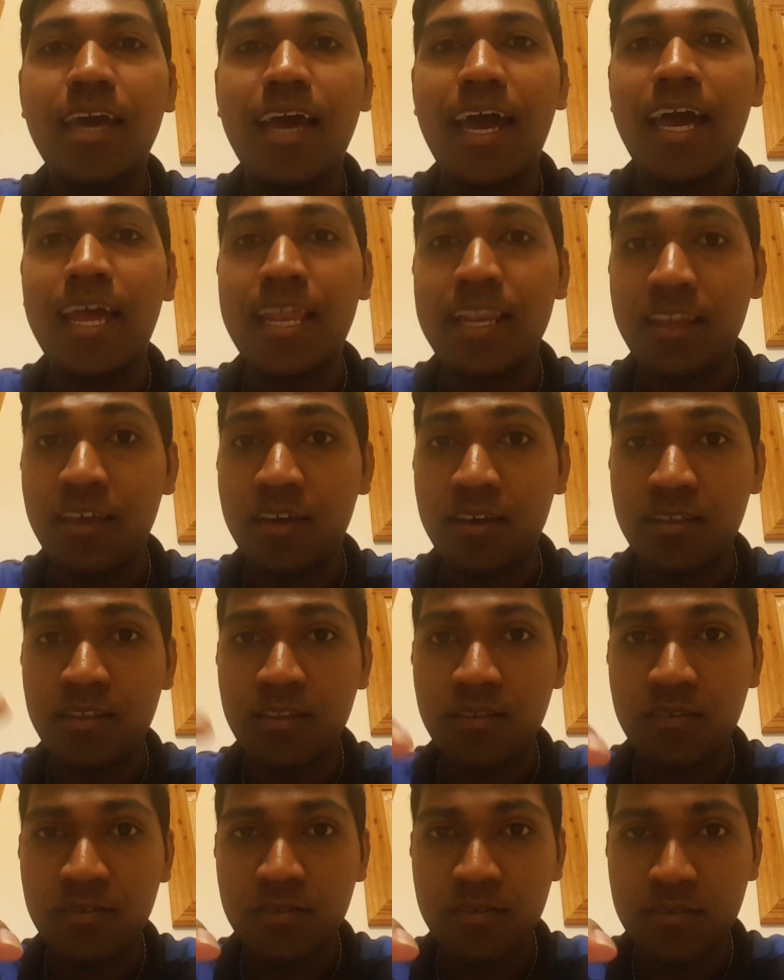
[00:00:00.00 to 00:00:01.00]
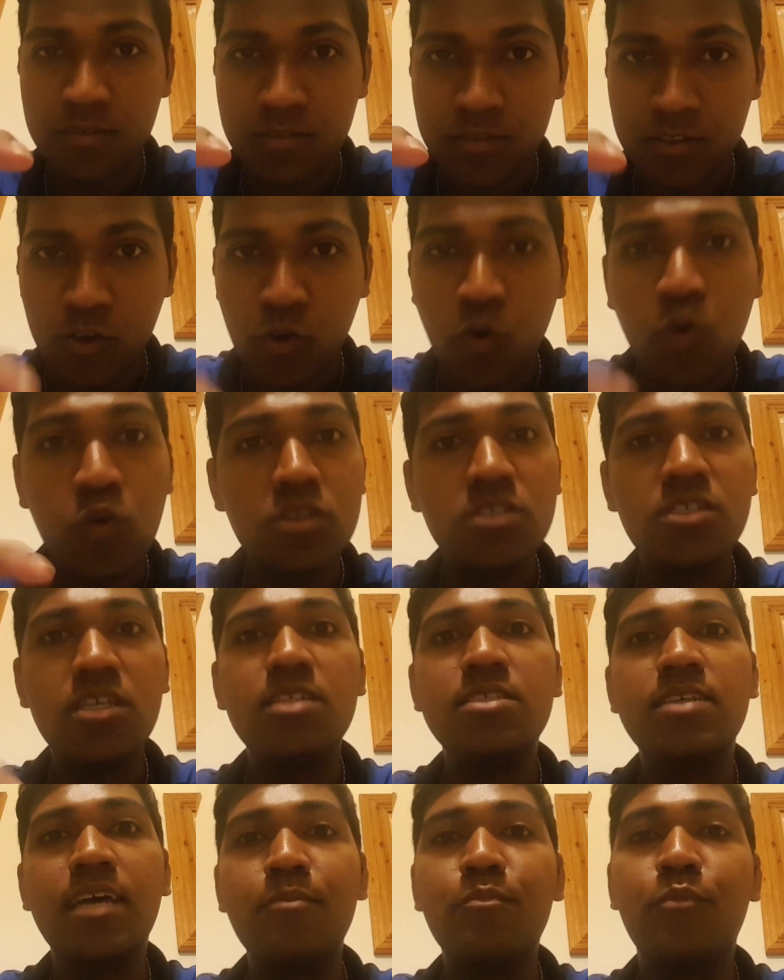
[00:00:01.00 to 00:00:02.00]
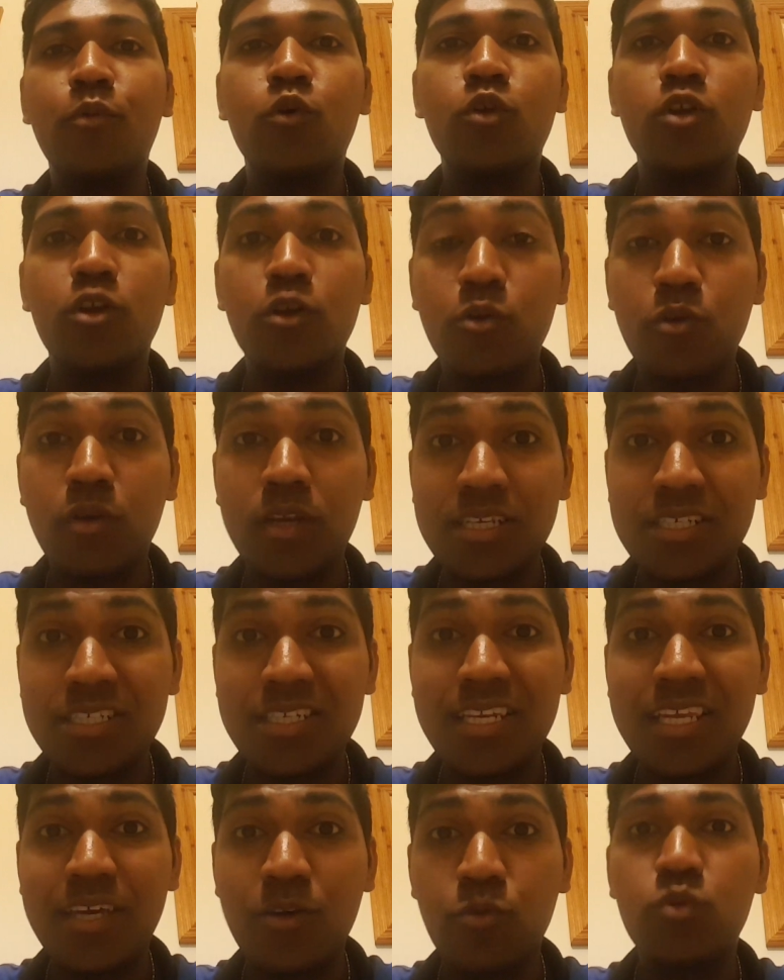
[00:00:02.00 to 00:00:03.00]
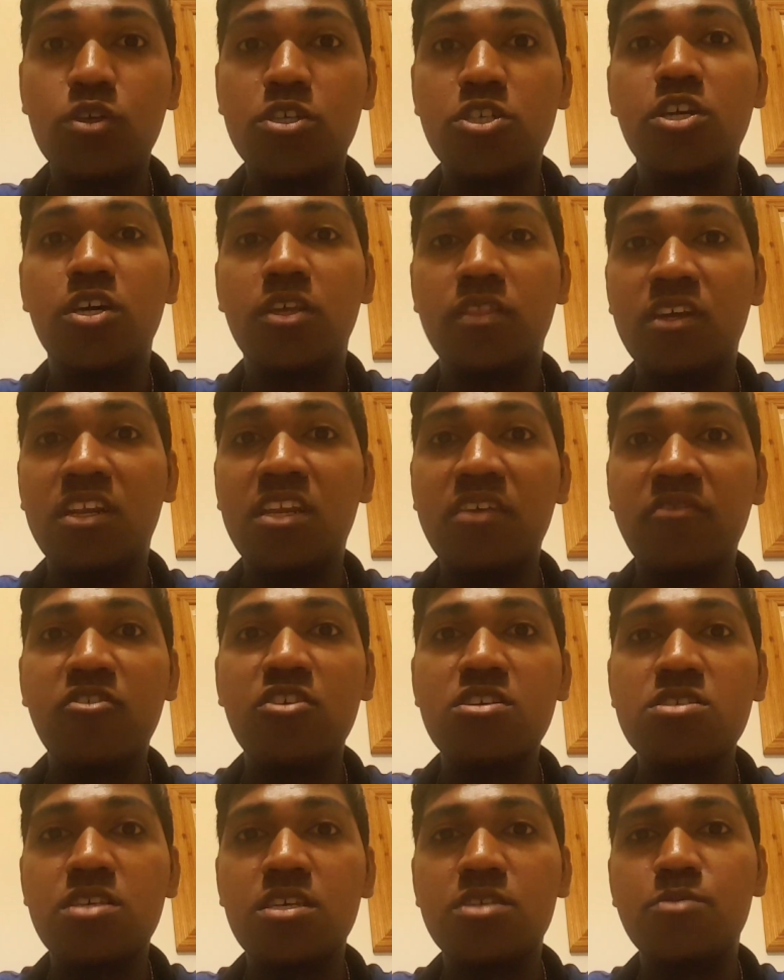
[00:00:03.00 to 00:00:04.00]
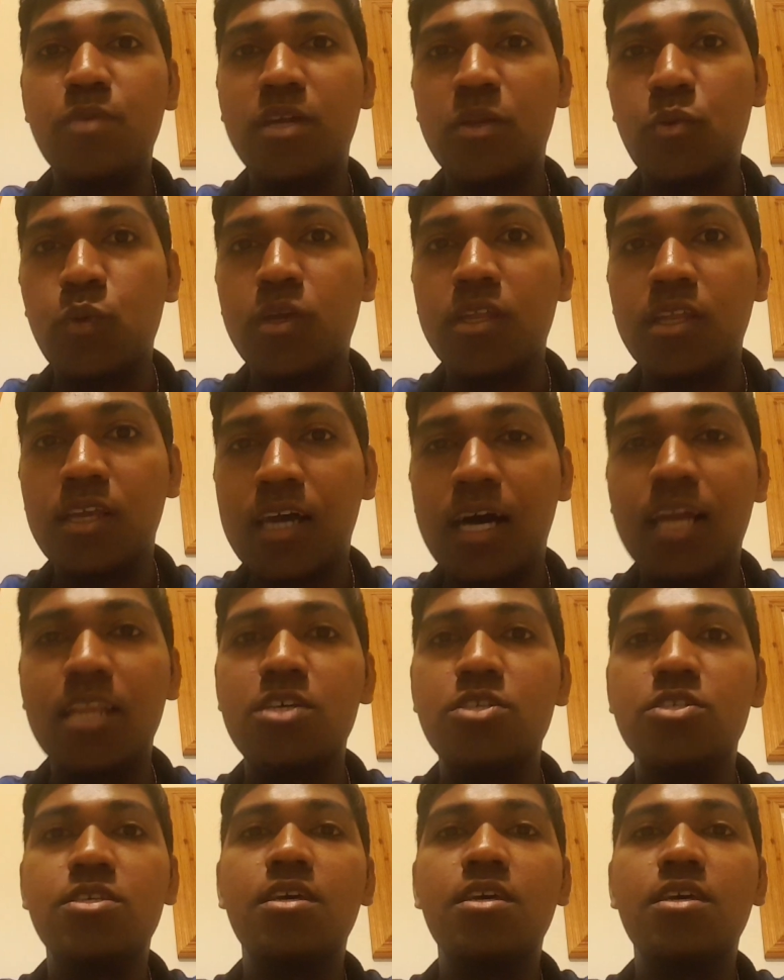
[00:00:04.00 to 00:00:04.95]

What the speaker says: and the cone cells are important to distinguish the differences between colors.